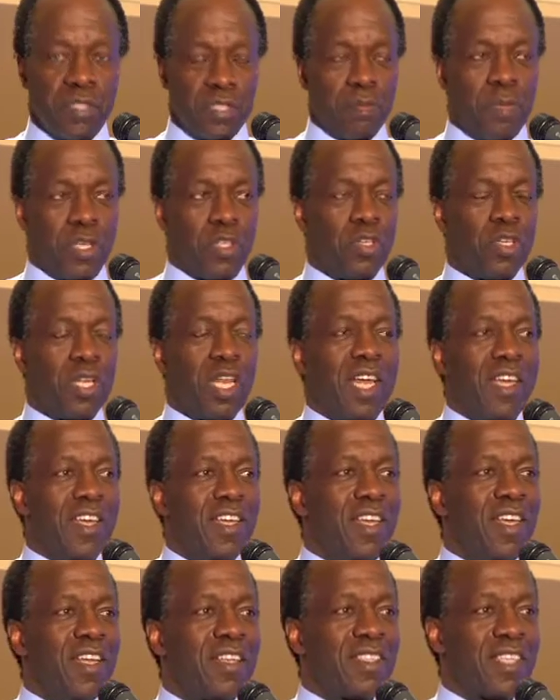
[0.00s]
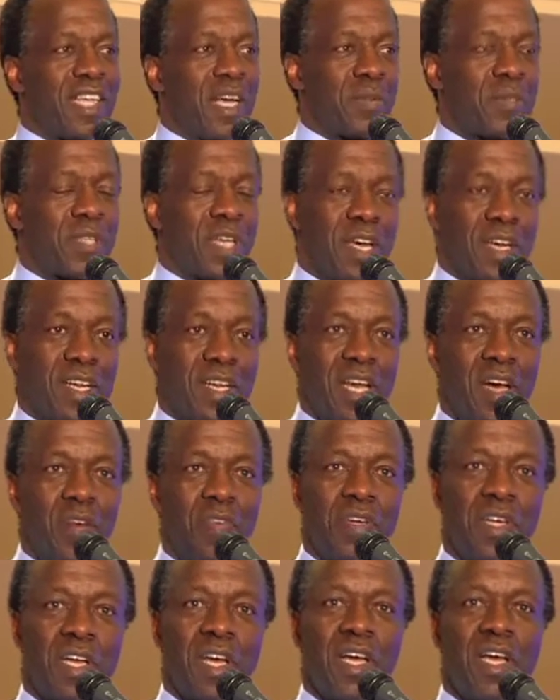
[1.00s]
particularly in sub-Saharan
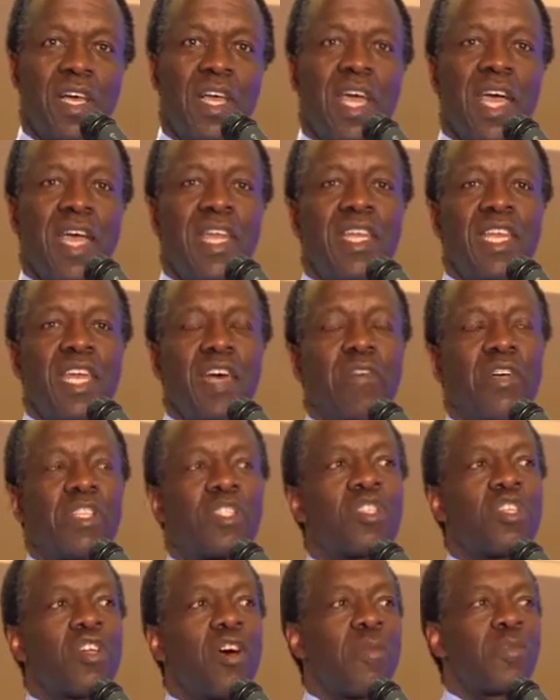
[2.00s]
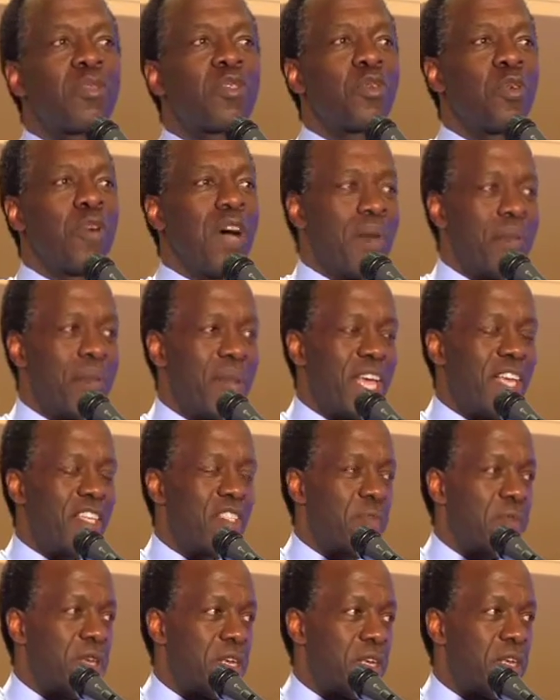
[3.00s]
Africa. It never stops to amaze
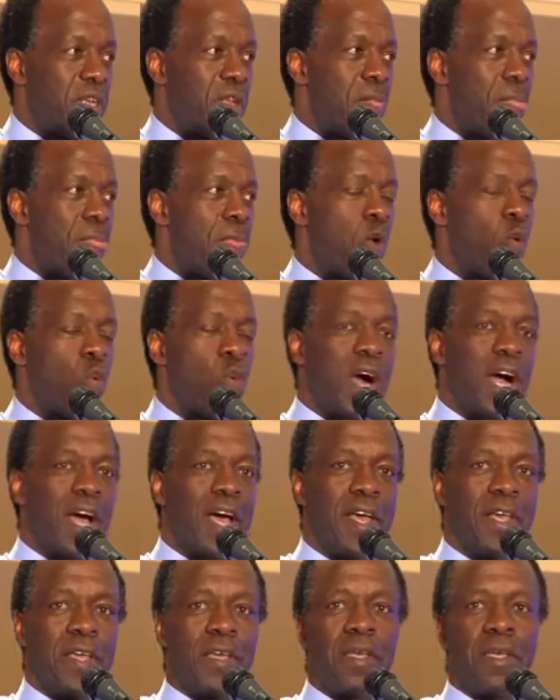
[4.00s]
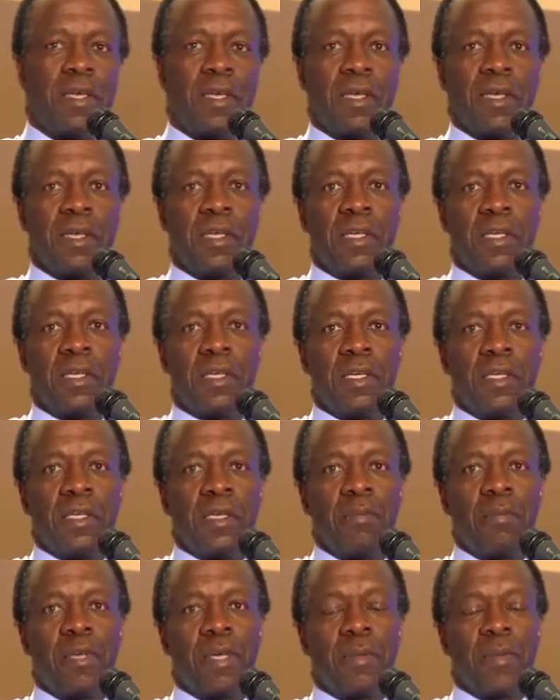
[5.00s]
me why
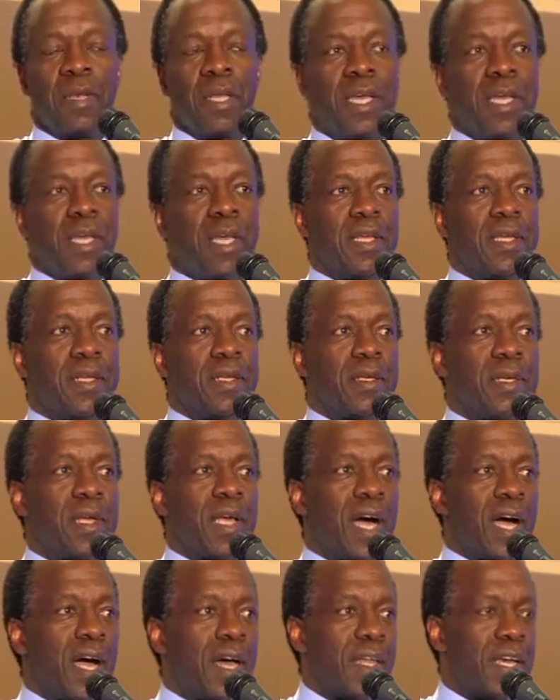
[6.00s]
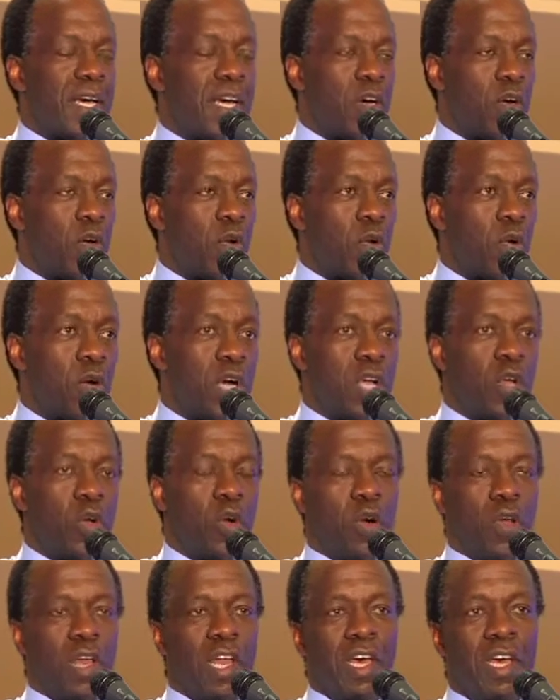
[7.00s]
people in Ghana or
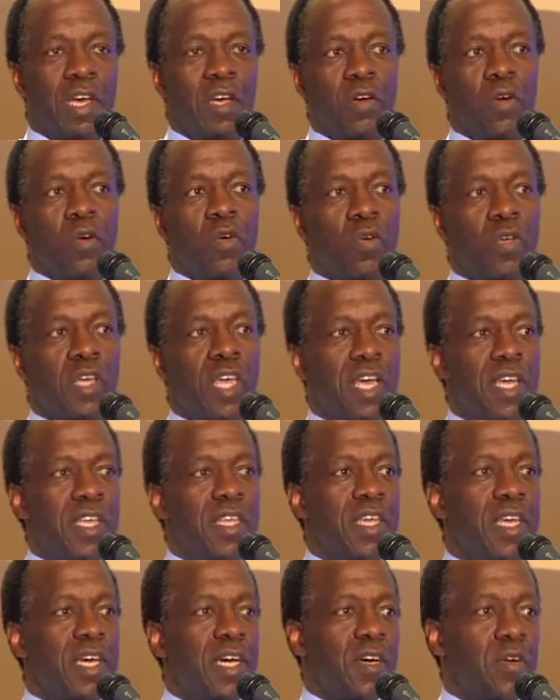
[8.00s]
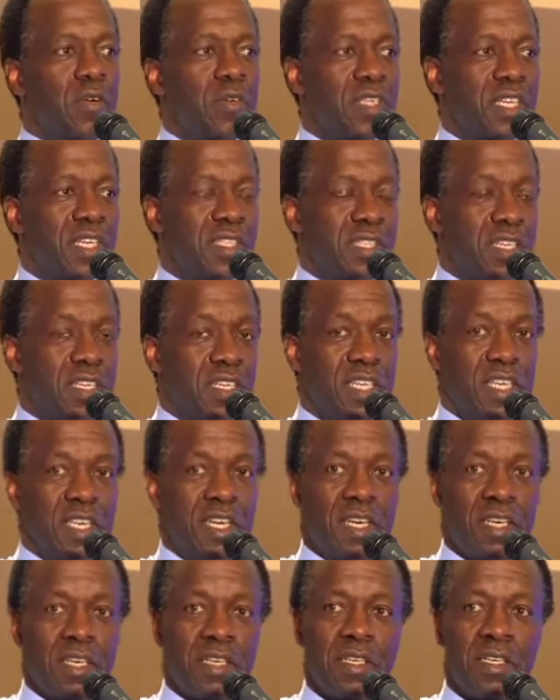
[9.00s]
Angola or Kenya or
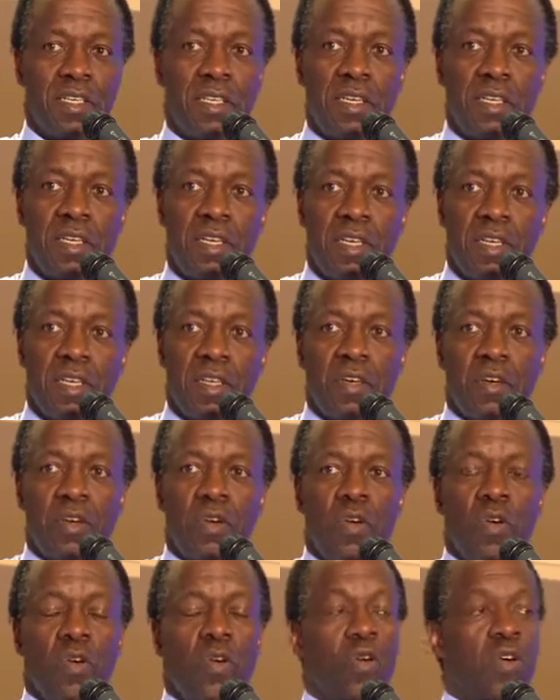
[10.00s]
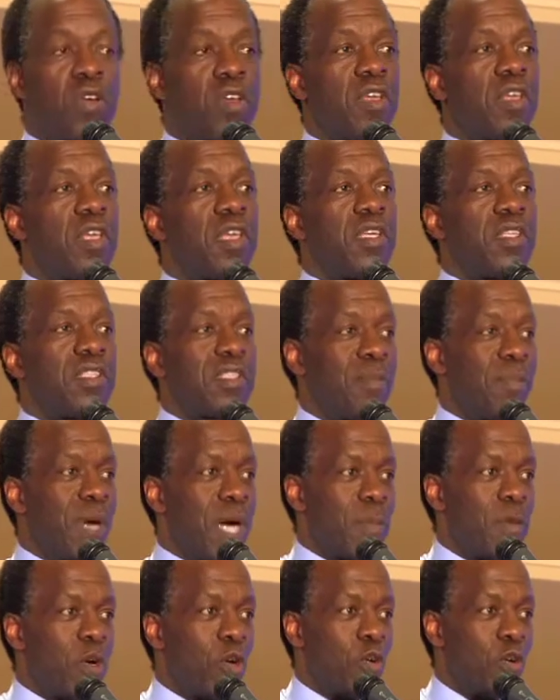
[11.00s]
Tanzania or
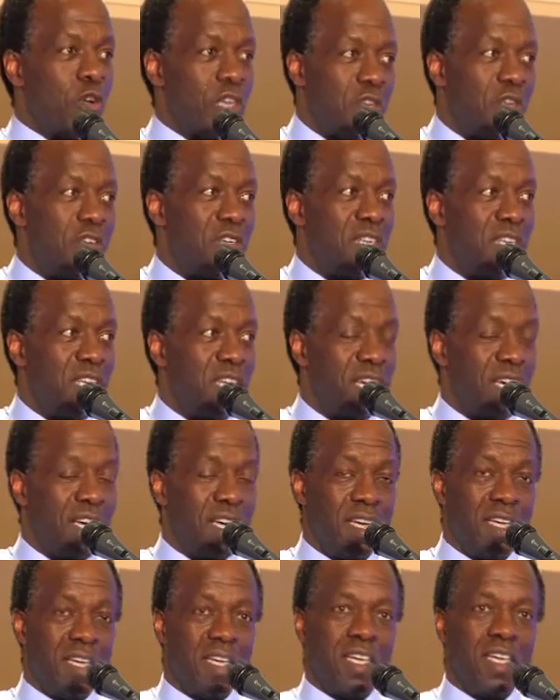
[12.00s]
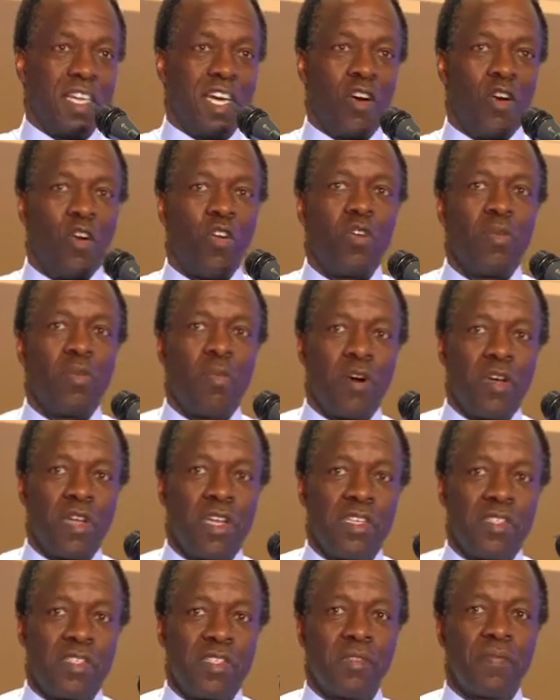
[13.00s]
Zimbabwe or even here in our own
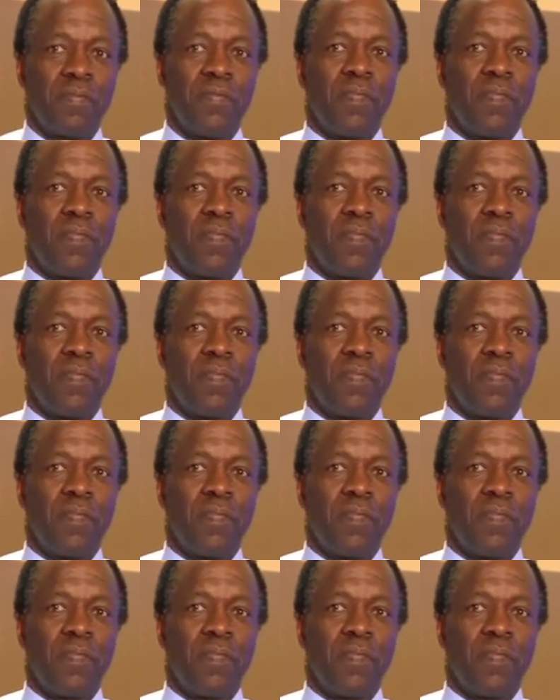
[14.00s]
borders